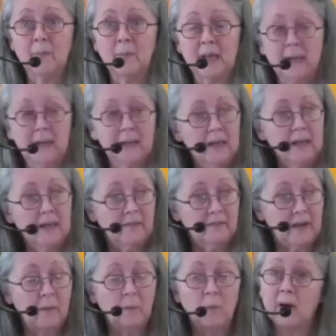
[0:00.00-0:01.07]
But if
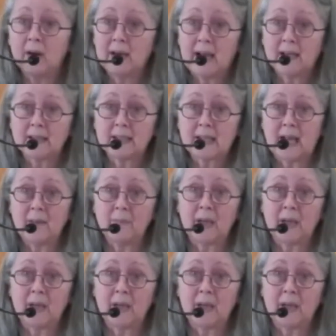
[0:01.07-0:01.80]
I walk outside